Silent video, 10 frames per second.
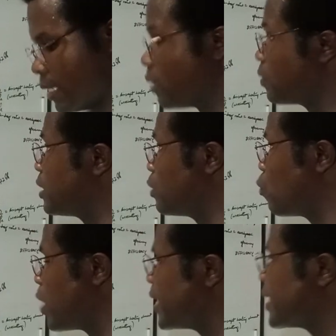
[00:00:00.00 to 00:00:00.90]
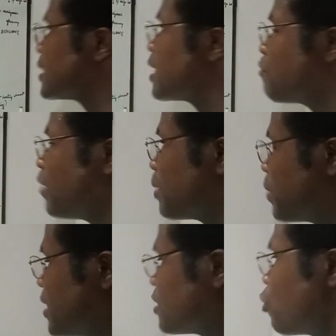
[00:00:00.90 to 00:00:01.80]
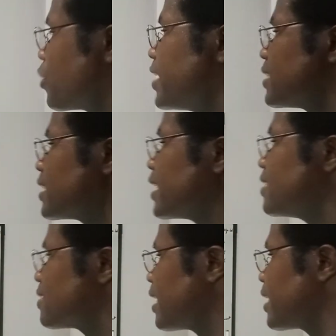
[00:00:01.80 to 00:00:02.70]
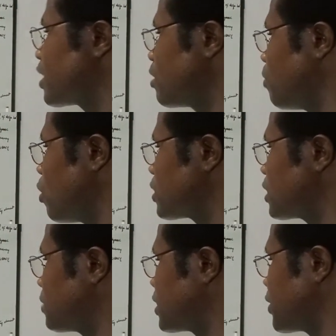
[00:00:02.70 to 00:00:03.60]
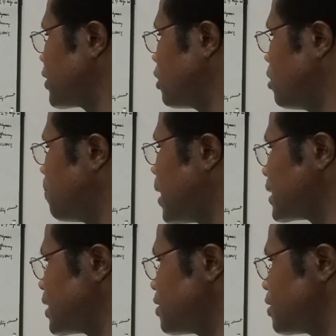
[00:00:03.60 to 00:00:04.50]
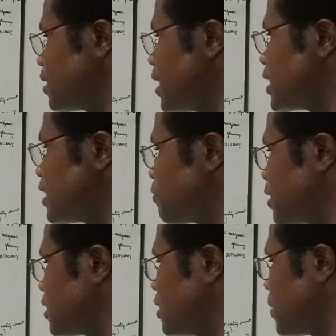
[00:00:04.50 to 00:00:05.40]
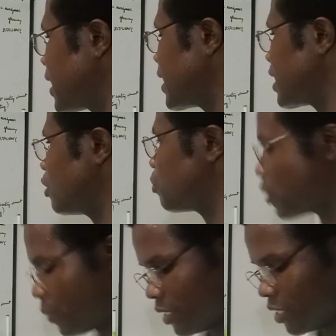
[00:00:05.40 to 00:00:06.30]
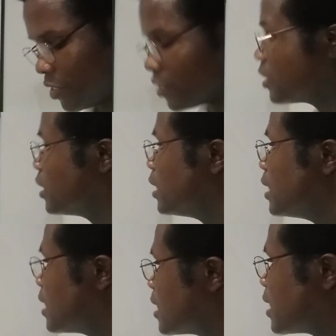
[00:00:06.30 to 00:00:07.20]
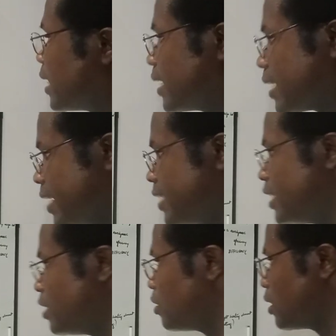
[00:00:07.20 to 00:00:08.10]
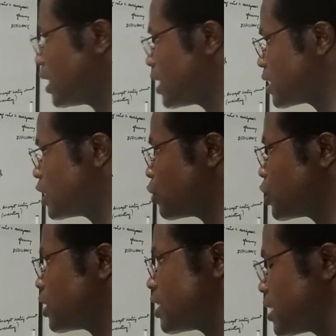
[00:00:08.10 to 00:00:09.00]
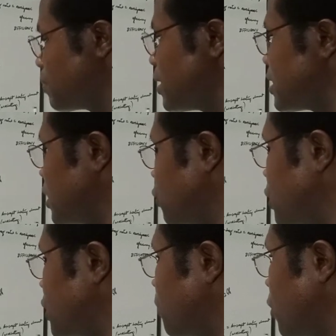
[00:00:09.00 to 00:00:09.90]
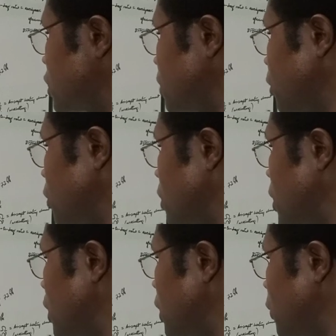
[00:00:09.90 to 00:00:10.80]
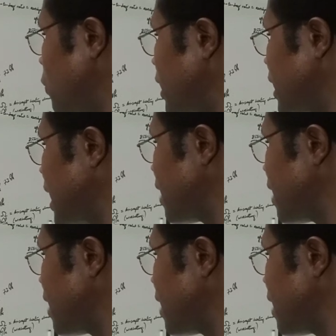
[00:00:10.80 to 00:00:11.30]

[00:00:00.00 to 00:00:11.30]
Now, the way that a fiber is oriented inside a composite material matters, and it affects the mechanical properties. In an ideal situation, the simplest situation possible, we can